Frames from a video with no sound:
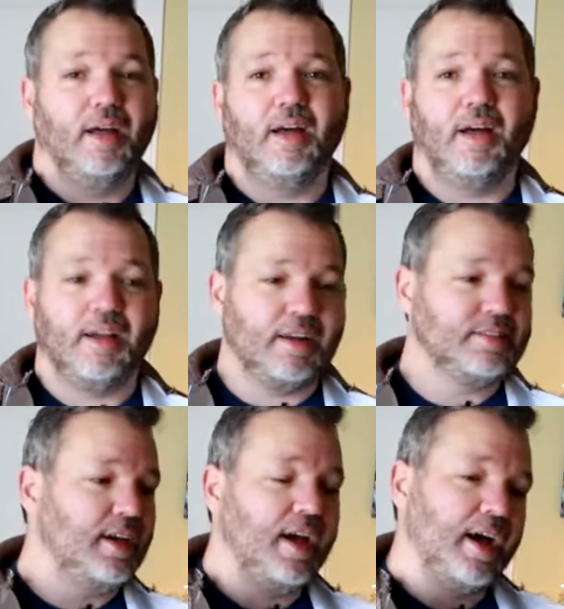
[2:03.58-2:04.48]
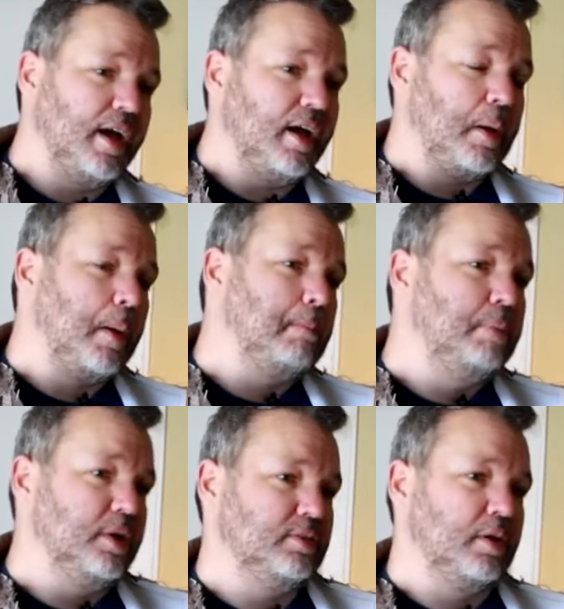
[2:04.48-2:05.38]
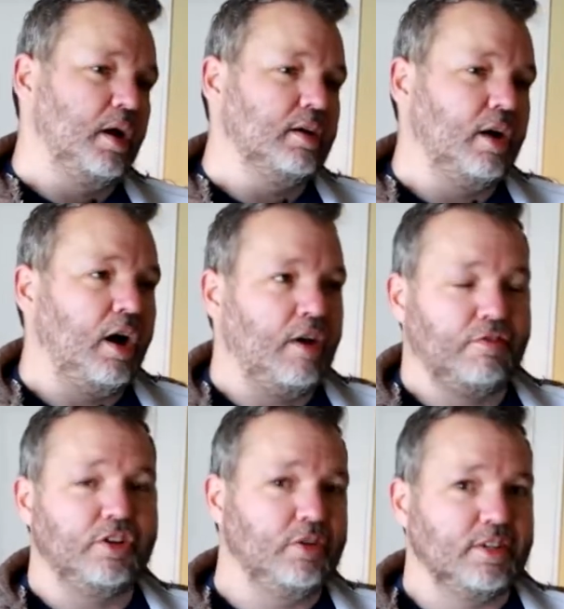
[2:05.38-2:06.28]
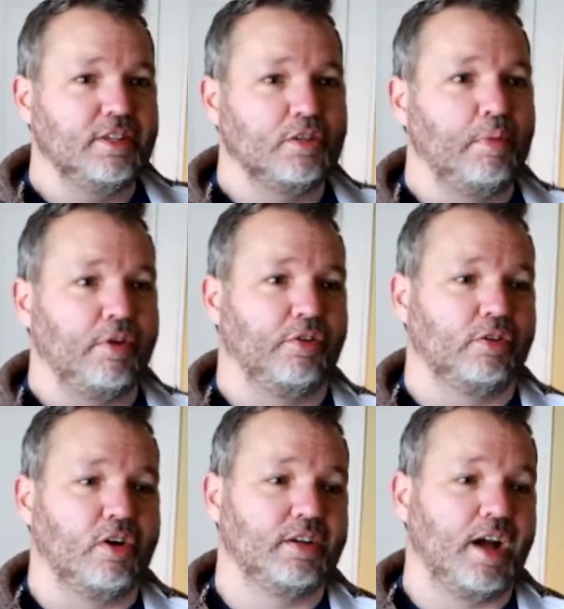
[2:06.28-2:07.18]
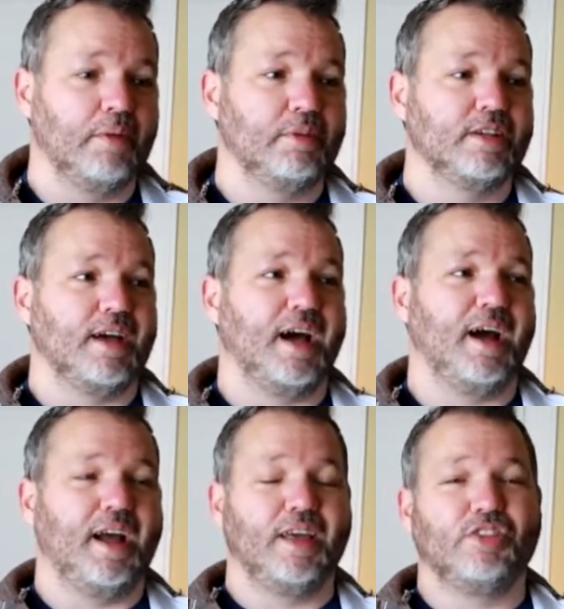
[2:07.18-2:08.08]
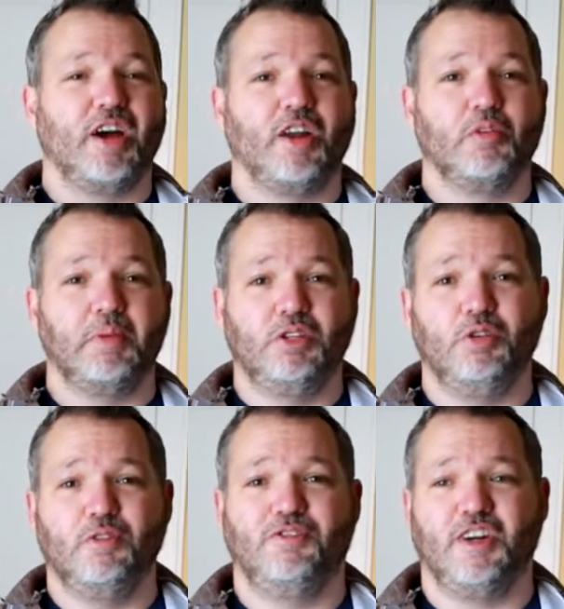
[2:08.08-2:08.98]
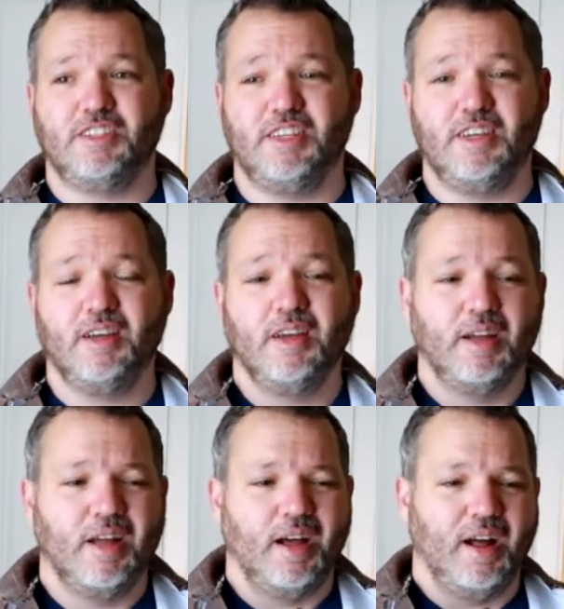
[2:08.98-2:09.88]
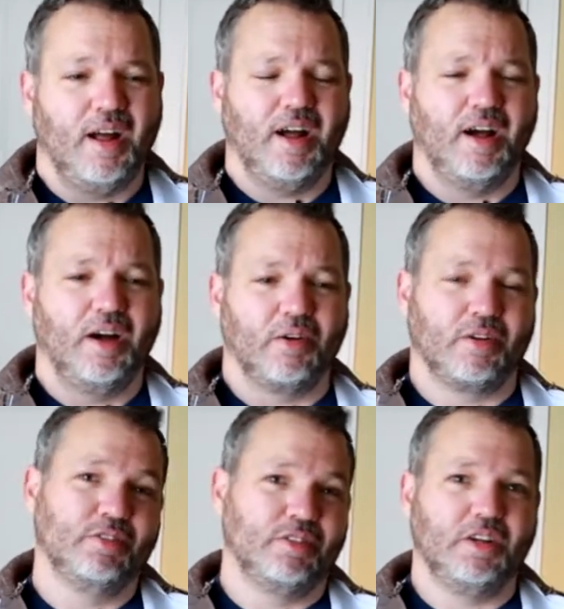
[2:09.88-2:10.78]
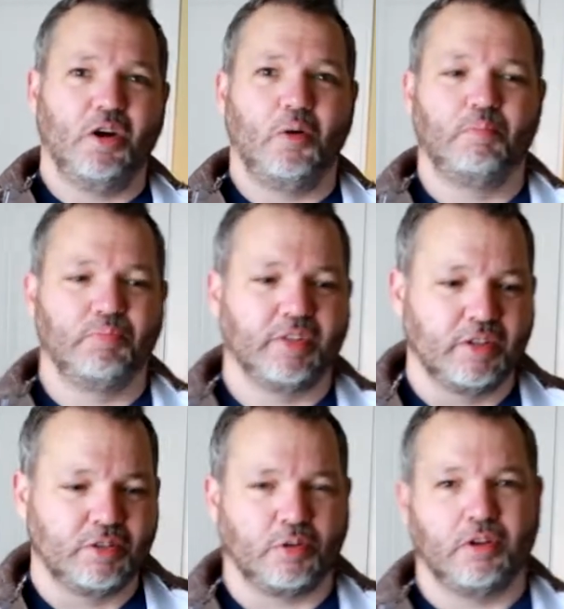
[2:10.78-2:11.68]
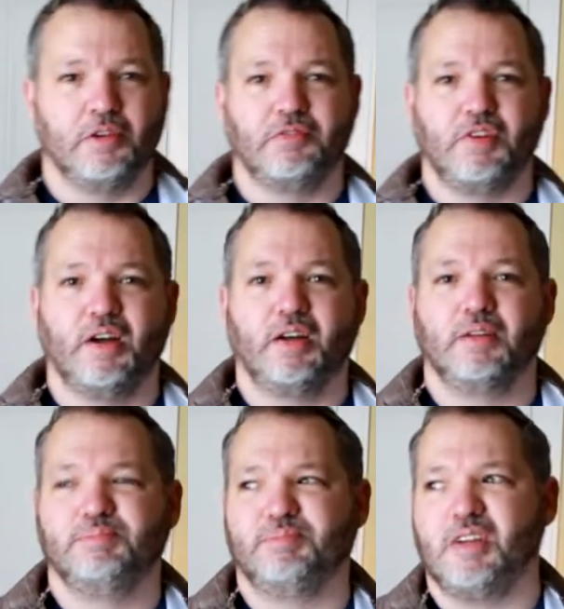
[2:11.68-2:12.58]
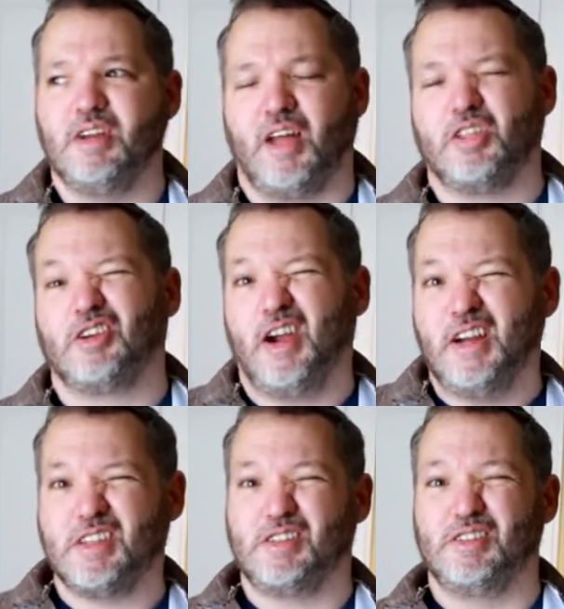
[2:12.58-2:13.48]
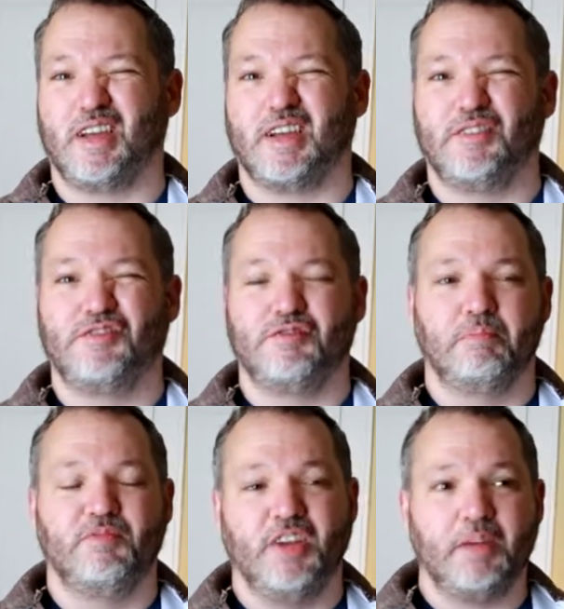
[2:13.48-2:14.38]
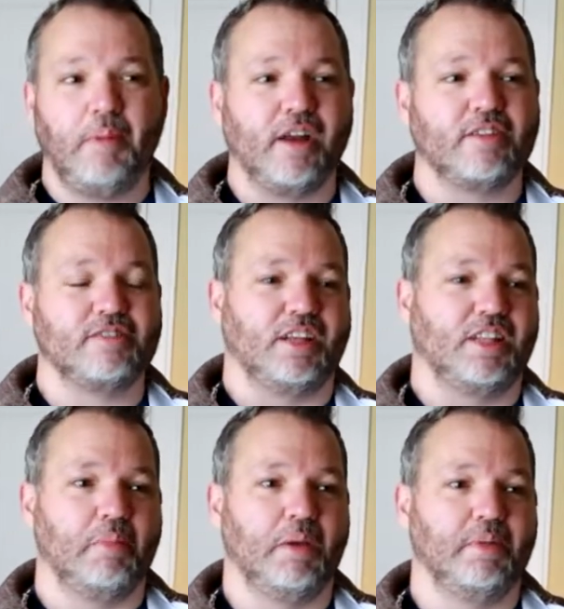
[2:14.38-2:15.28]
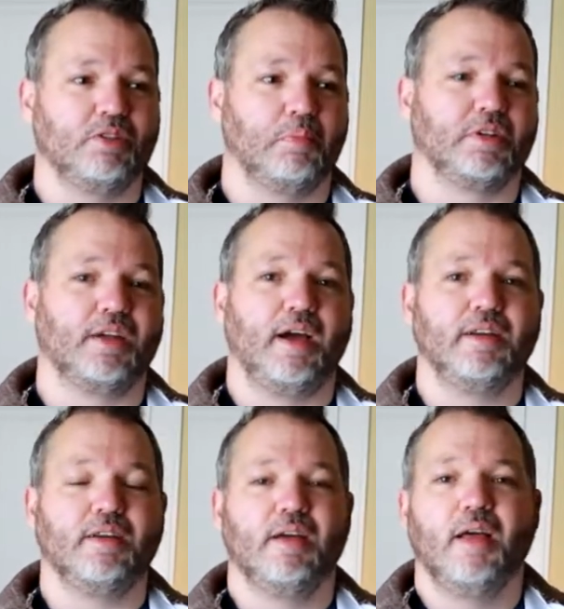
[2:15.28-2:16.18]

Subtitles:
I gotta say, I put off using this book for a long time because I thought it would be too fussy, or, sort of not the greatest like fitting patterns, like they may be super tight.